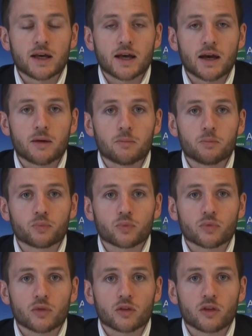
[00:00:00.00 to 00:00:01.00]
Um,
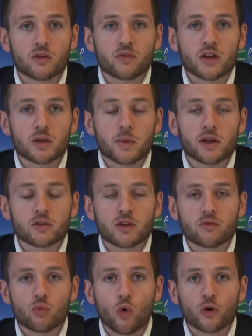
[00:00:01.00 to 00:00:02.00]
the
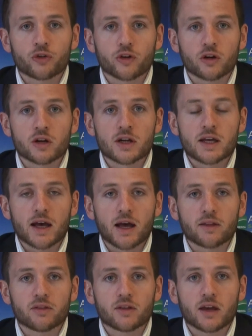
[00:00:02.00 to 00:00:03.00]
availability of water
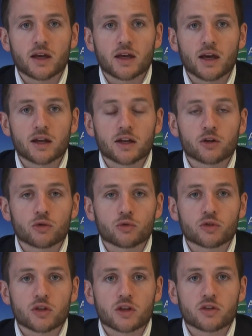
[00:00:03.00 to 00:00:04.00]
and uh, an air
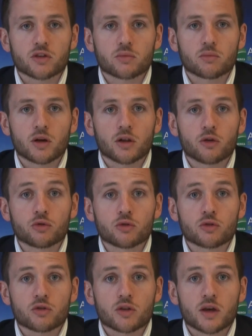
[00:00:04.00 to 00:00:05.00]
cooled system
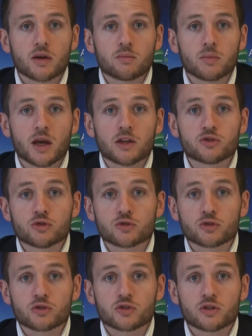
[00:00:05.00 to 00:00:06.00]
allows um, end
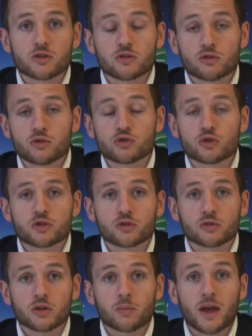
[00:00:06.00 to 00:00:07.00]
users to, to reduce
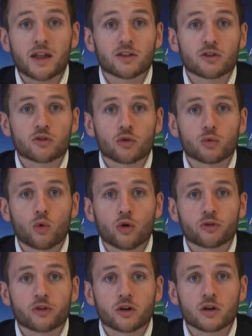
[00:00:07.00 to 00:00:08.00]
their dependence on
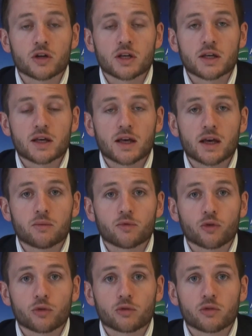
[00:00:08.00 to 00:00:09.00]
water
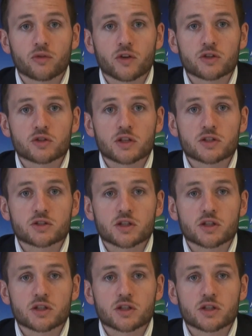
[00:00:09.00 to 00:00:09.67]
for the refrigeration